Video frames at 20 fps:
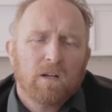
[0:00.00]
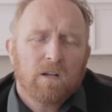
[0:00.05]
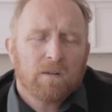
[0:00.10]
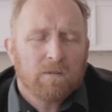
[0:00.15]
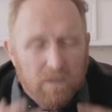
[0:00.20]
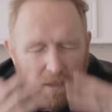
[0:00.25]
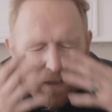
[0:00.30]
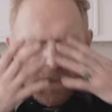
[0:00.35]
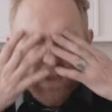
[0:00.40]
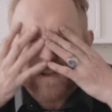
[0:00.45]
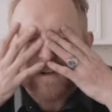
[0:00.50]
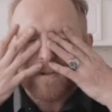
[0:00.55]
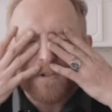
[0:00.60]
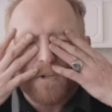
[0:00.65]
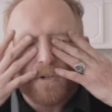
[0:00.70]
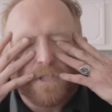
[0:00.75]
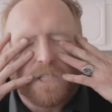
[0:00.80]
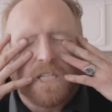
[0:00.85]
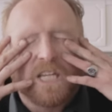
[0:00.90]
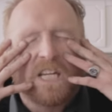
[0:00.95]
and, you know,
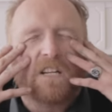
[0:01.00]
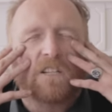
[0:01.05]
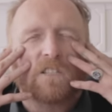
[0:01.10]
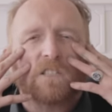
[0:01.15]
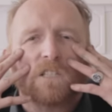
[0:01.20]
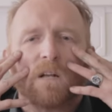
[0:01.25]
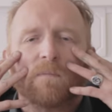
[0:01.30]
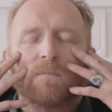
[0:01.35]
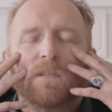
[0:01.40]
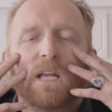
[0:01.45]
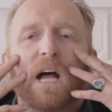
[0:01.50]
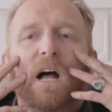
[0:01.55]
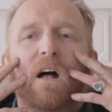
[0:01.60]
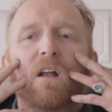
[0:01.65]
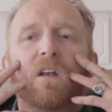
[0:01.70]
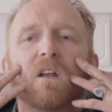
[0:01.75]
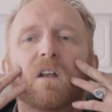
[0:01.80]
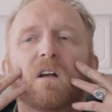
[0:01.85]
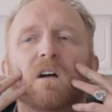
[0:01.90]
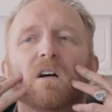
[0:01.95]
your tears come
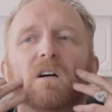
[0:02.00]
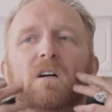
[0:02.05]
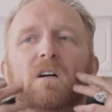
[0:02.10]
down,